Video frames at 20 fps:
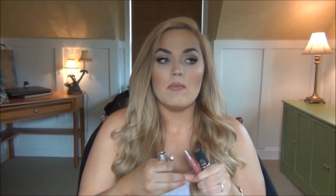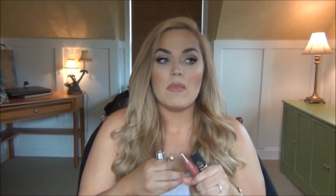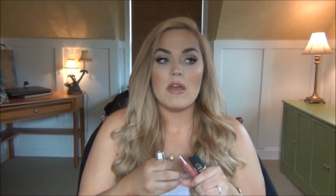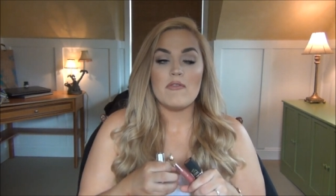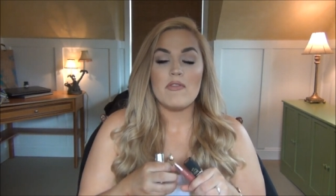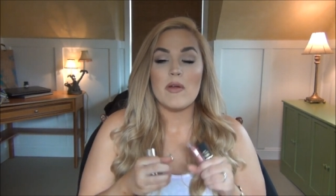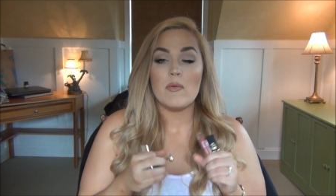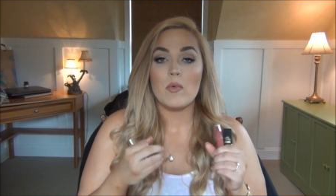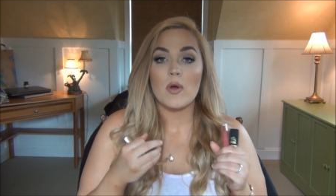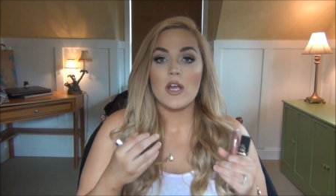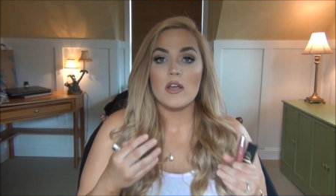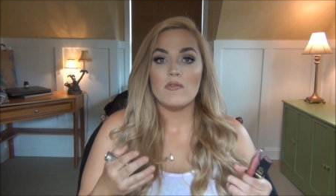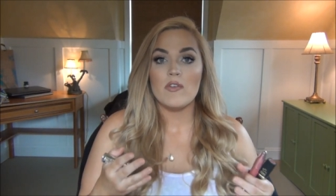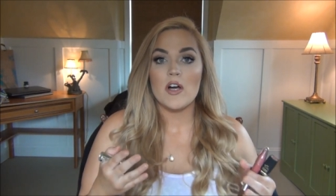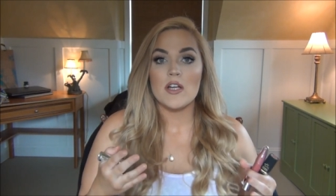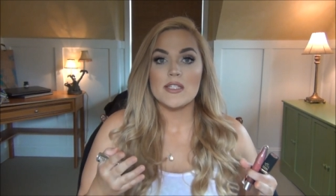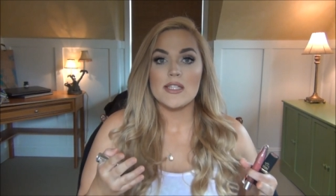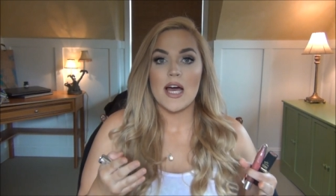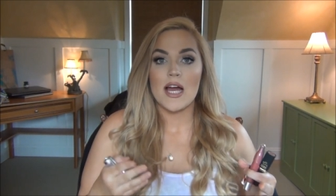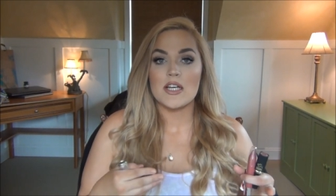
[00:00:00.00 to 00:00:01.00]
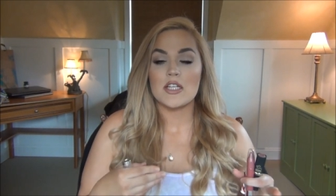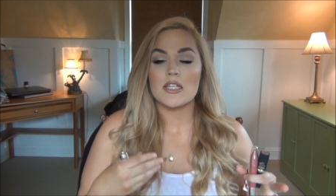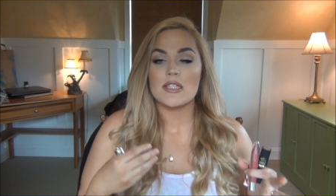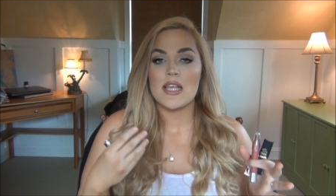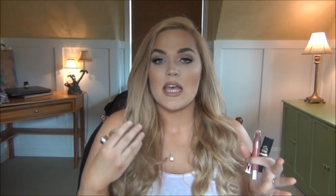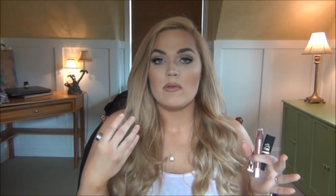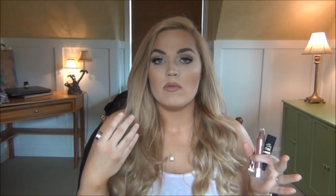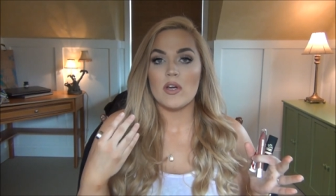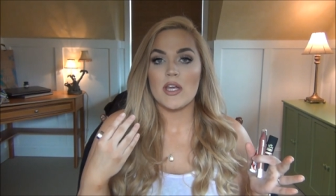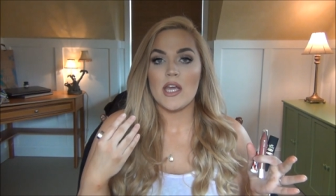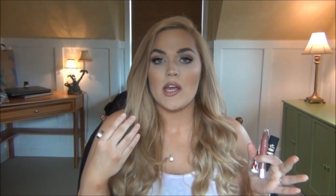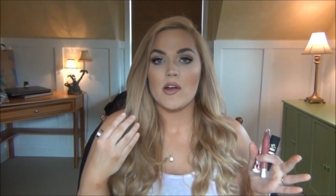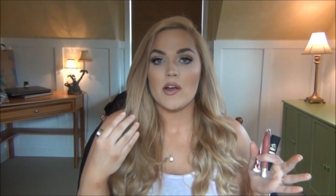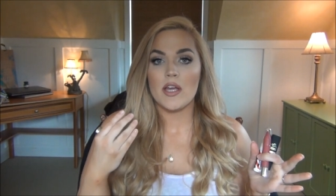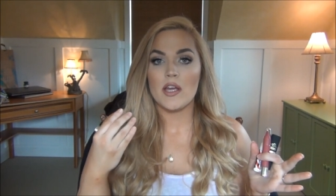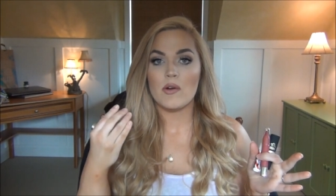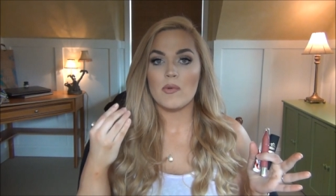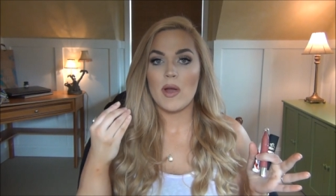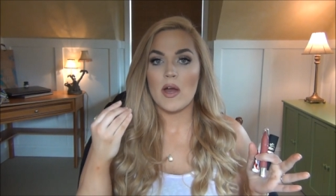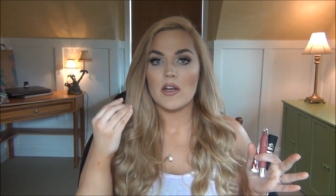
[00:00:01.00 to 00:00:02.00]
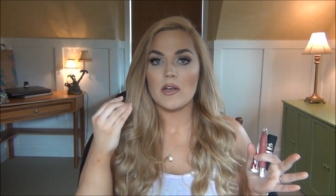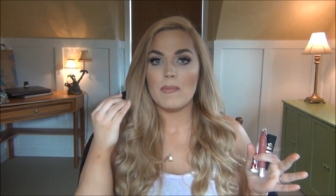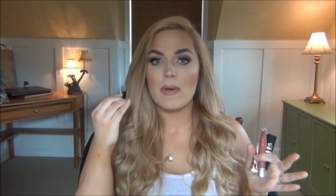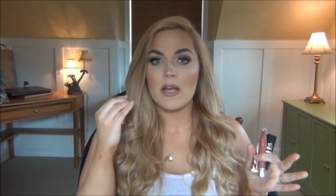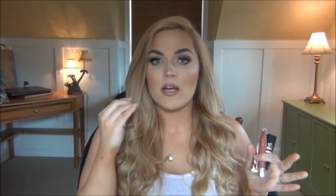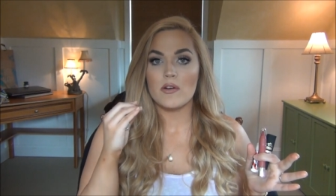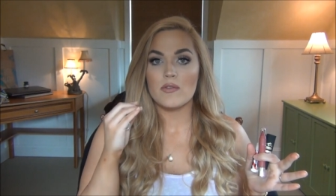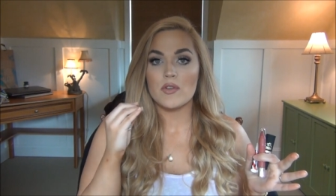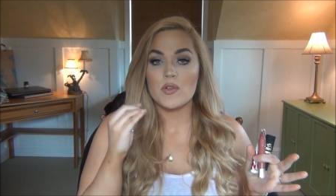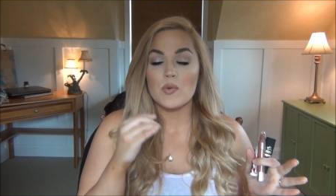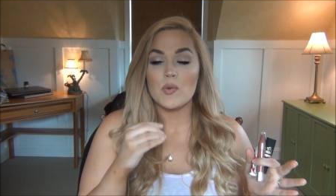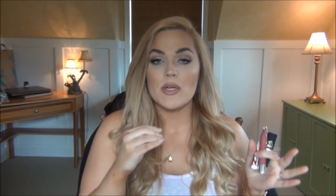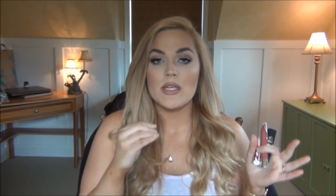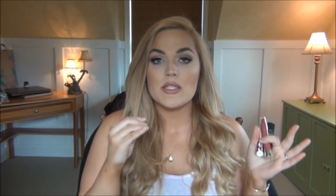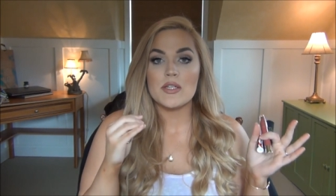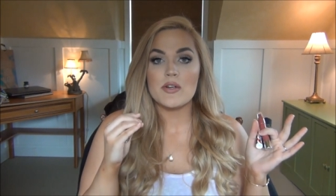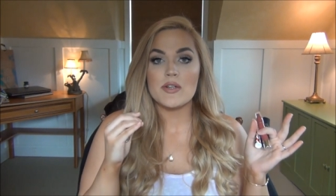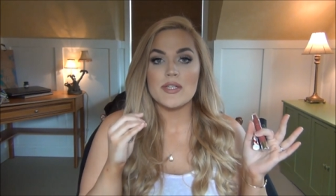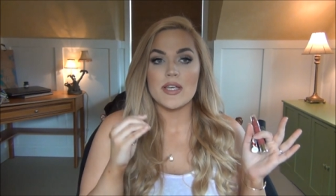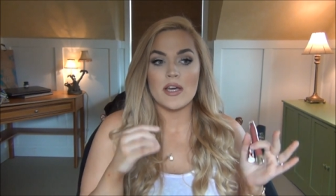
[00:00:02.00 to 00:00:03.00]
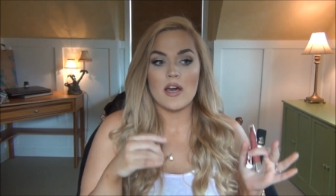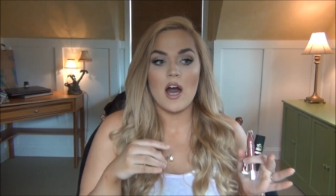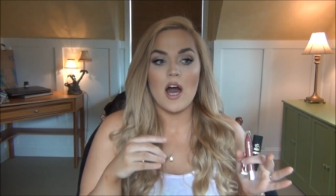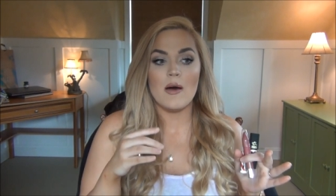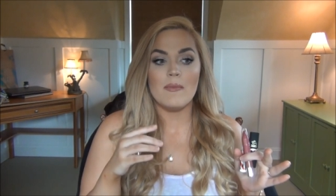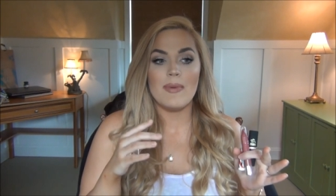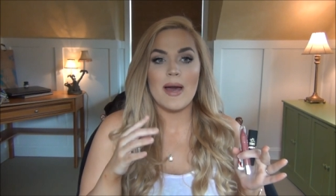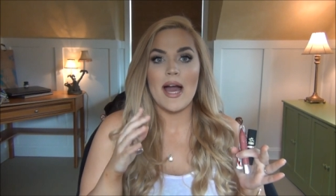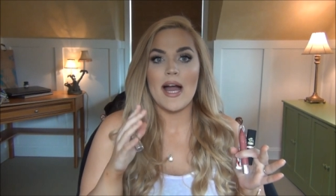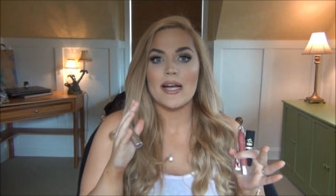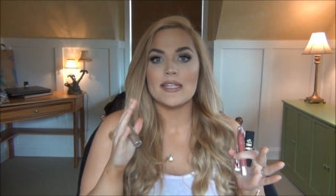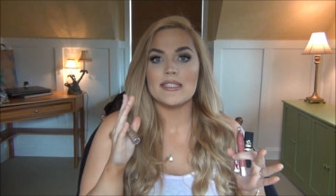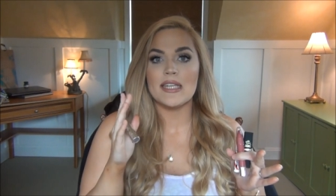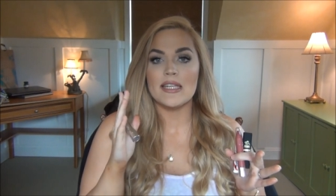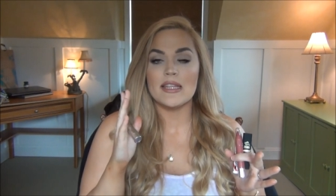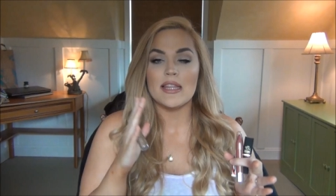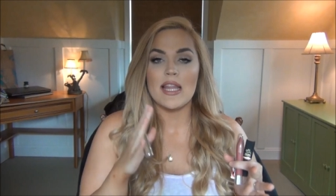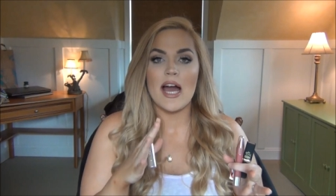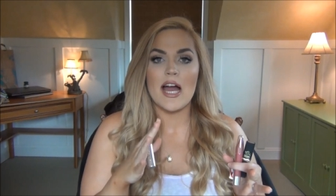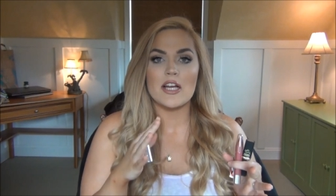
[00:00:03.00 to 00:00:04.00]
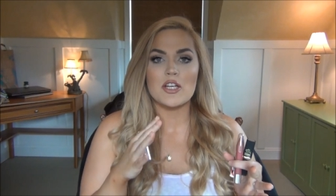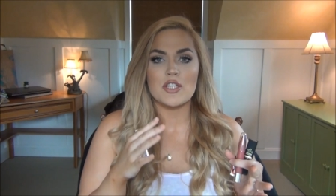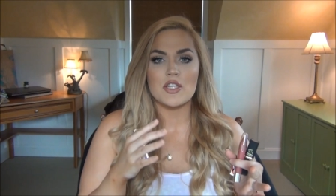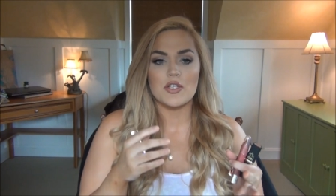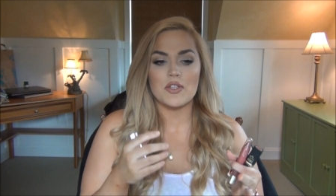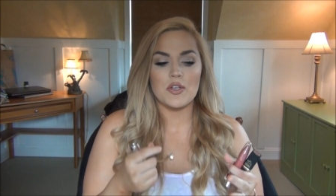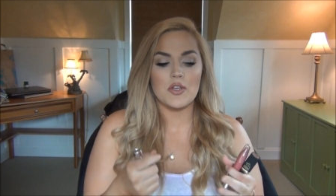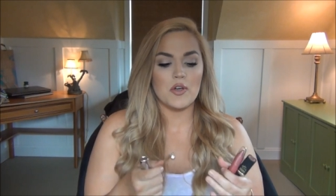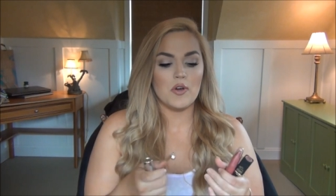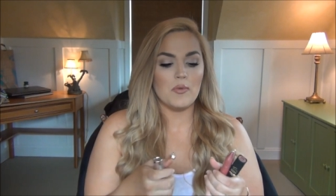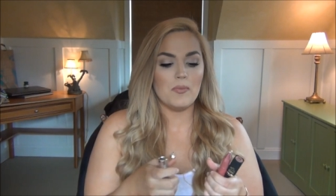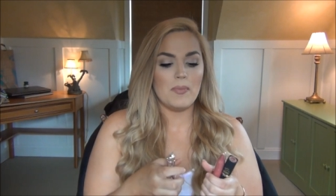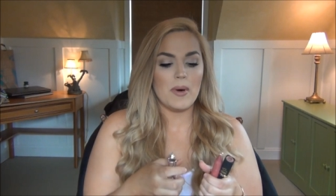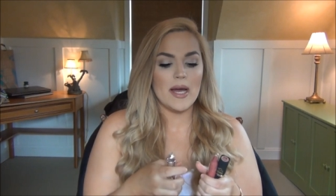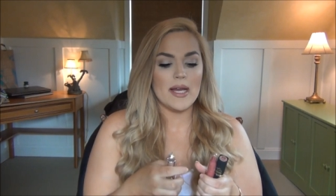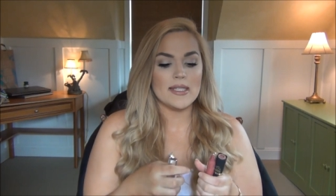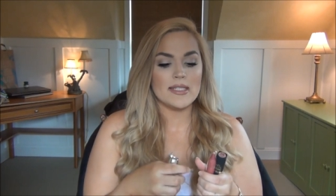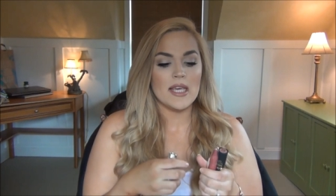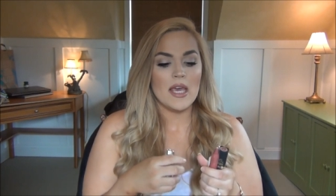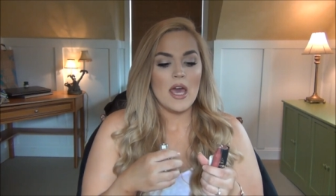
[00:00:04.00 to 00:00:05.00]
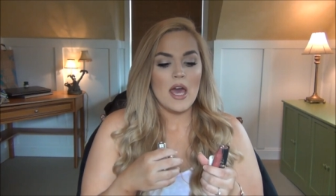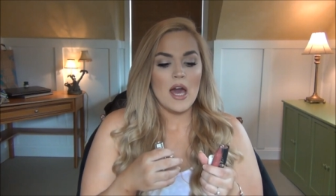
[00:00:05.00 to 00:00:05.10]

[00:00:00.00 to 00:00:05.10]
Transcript: If I'm wearing false lashes, I will carry around a pair of tweezers, a compact, and lash glue, but